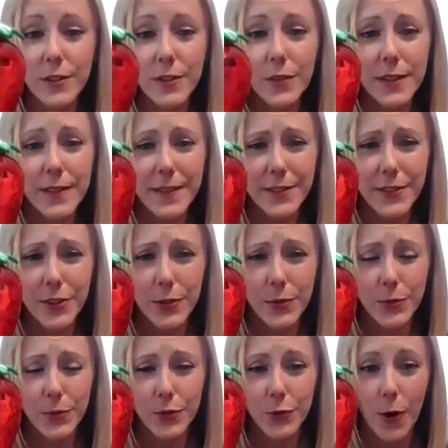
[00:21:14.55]
Look at this
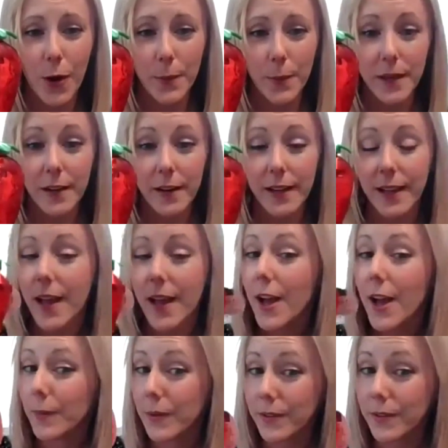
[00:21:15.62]
cute strawberry.
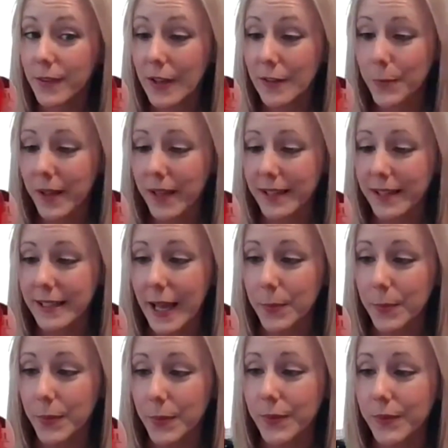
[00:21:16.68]
We also have
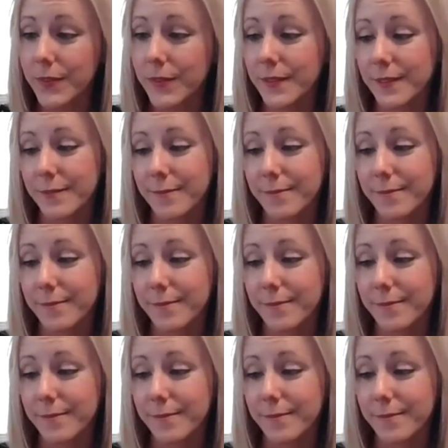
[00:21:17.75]
pineapples.